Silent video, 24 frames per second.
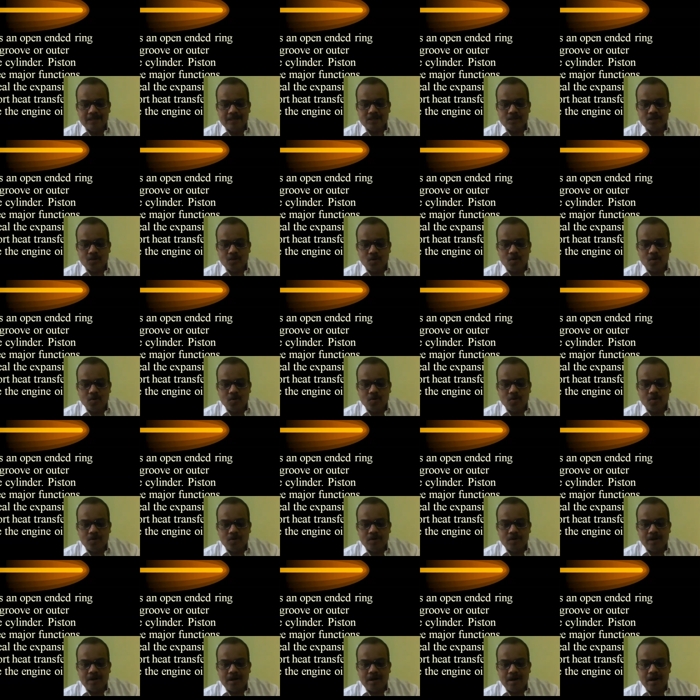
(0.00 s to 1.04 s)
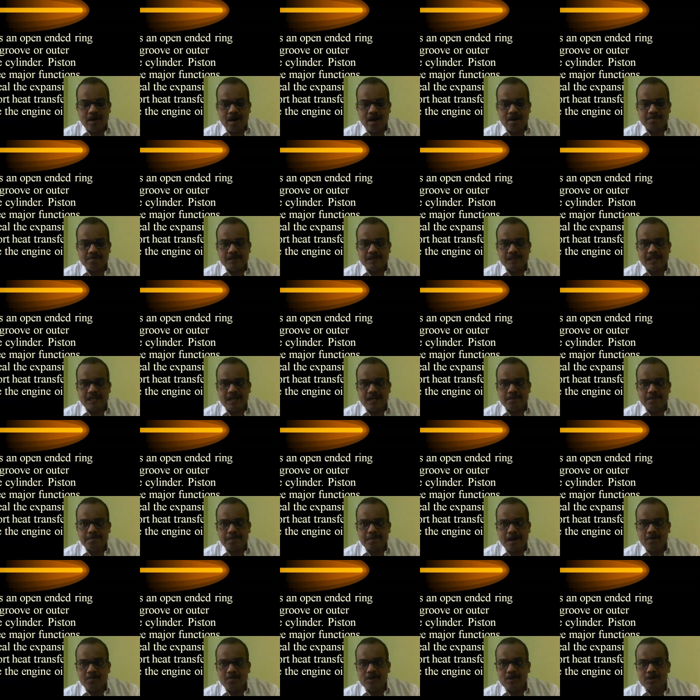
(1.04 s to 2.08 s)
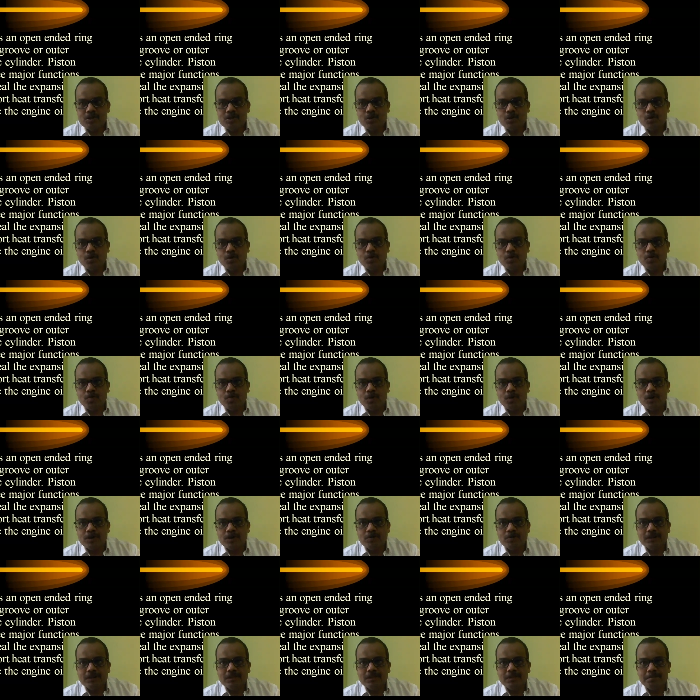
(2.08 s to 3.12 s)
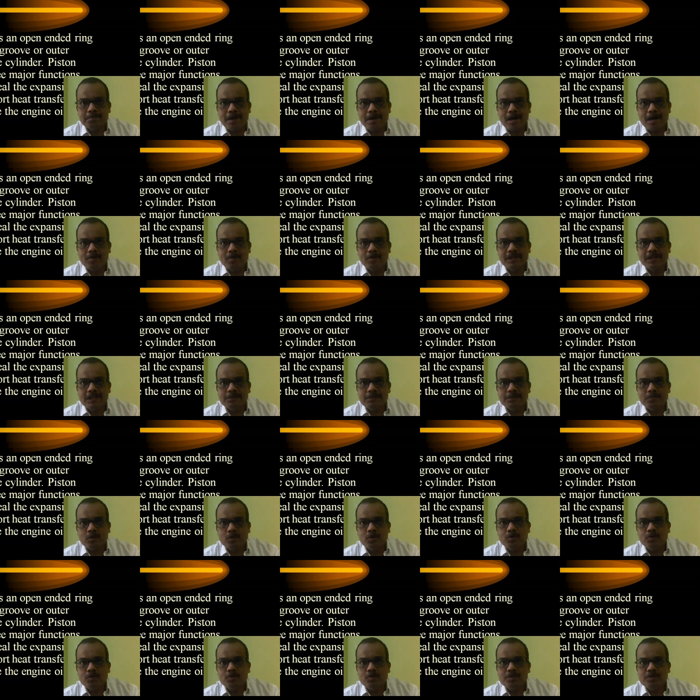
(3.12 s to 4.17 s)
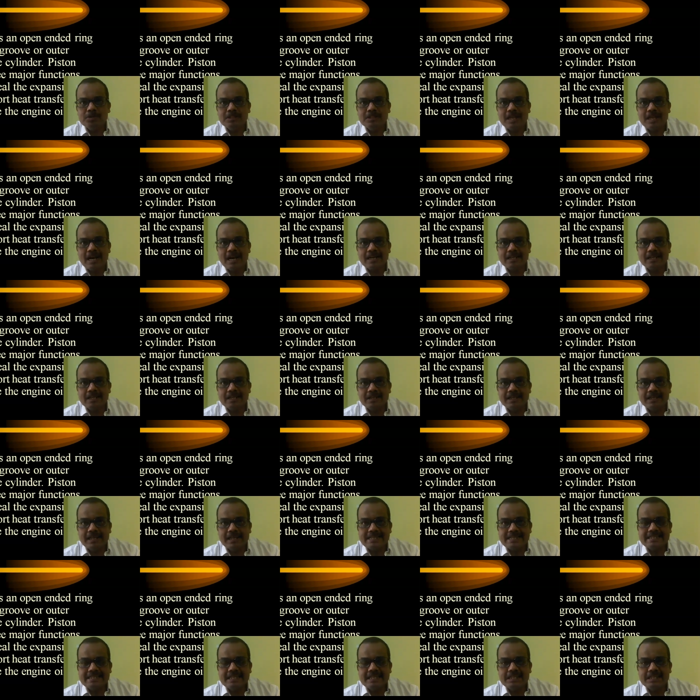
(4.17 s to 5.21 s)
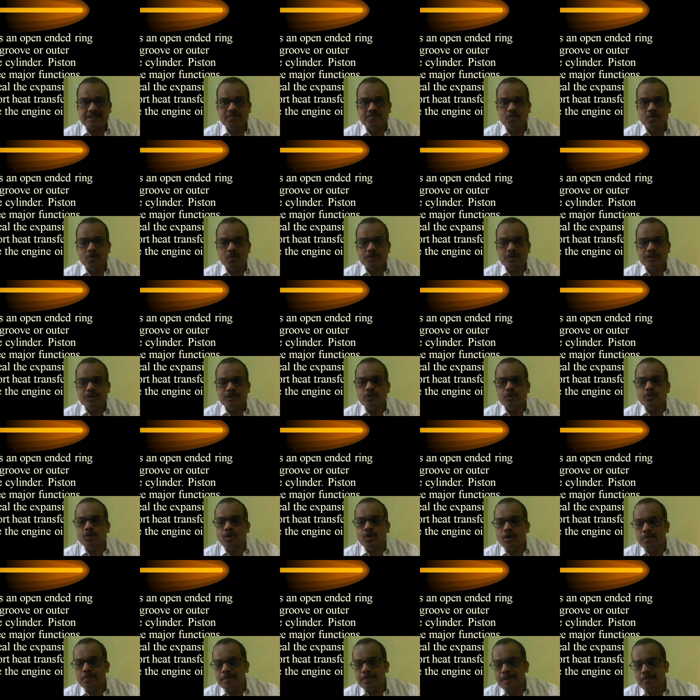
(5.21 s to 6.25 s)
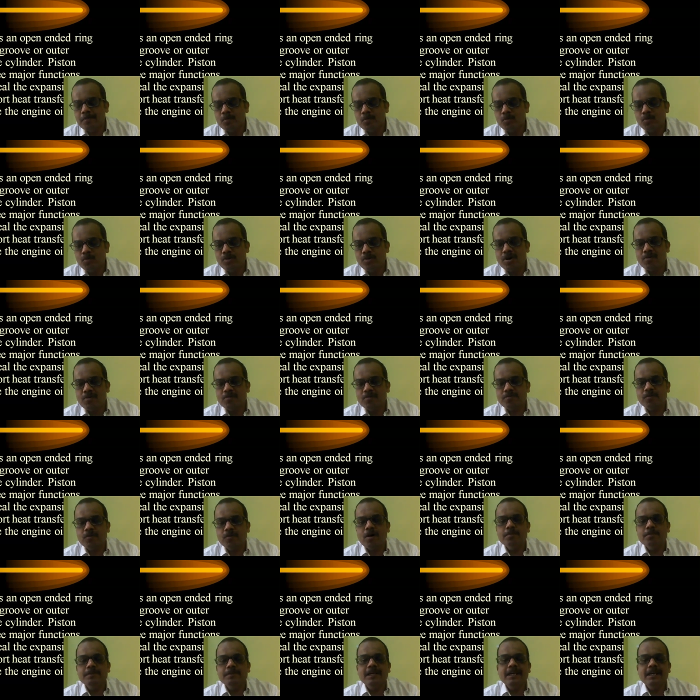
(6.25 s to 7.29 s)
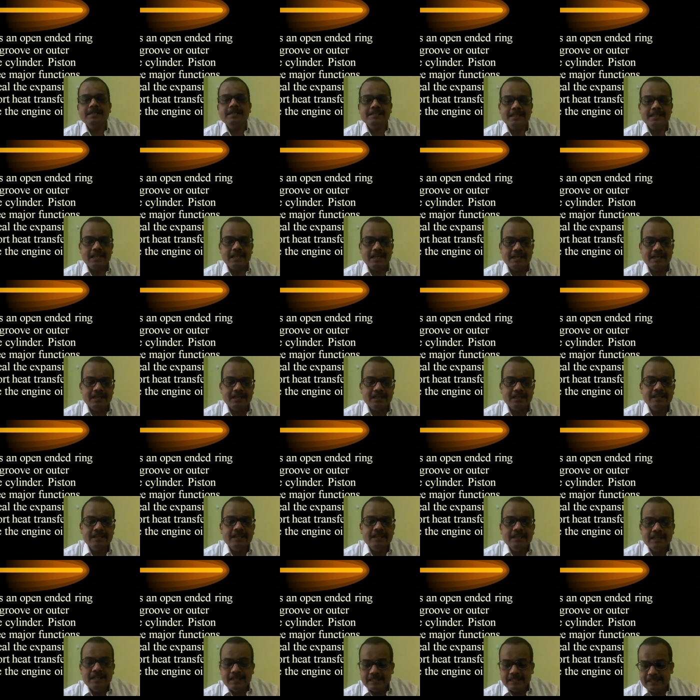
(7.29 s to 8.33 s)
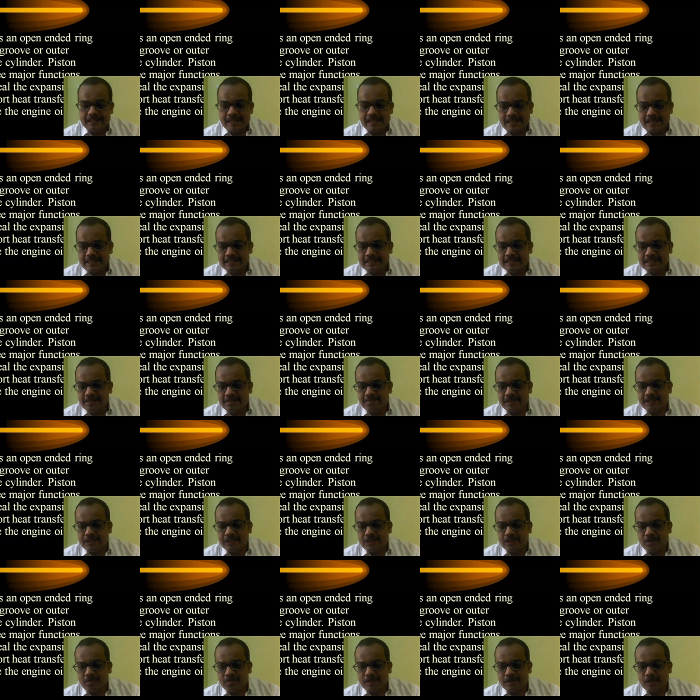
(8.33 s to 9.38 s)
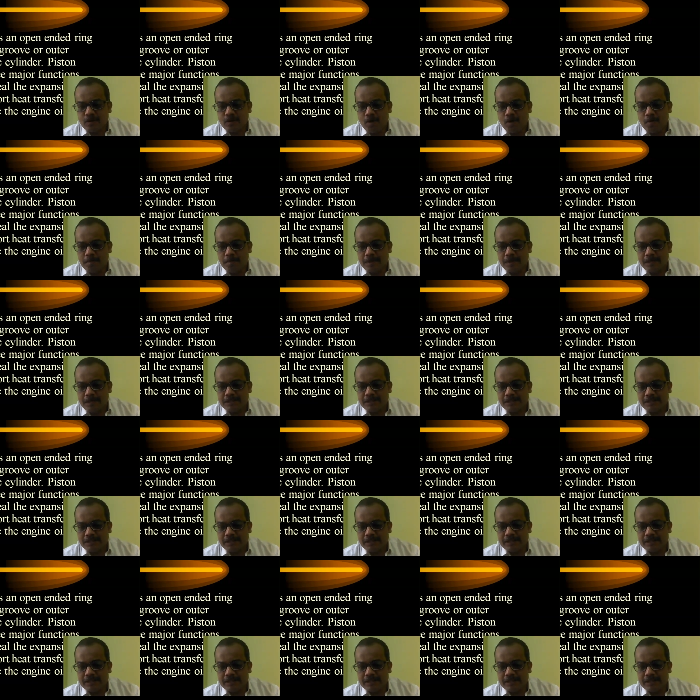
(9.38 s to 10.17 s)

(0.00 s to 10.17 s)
So after that power stroke, whatever the power is produced, that gaseous force should not be moved out from that cylinder. That is the function of the compression.